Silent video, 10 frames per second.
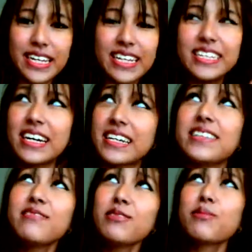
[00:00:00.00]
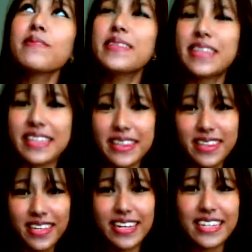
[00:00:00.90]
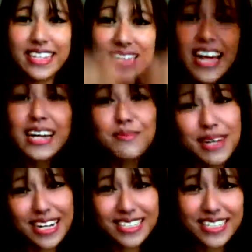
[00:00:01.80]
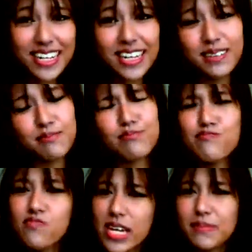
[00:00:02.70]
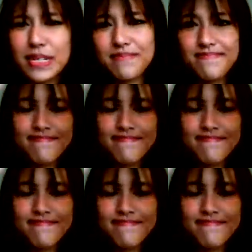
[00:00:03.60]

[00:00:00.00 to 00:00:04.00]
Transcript: it hit its high. This was probably, like, its climax. Maybe.